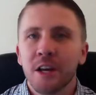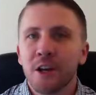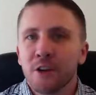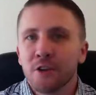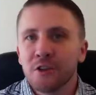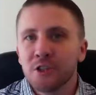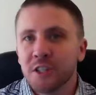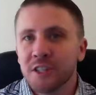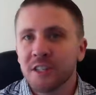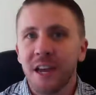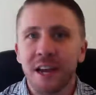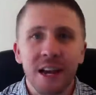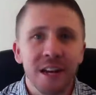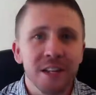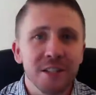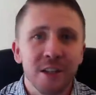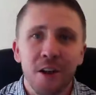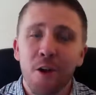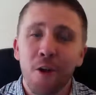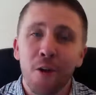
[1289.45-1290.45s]
You know, just
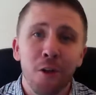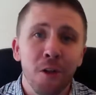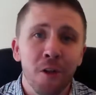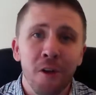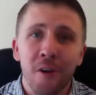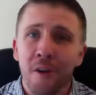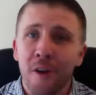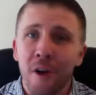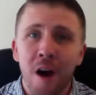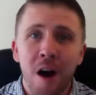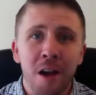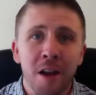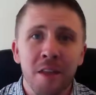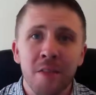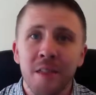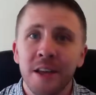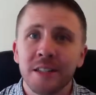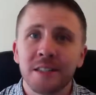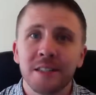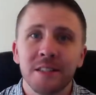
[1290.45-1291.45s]
like I said earlier
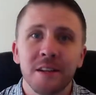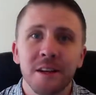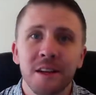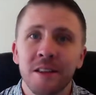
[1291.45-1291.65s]
on in this,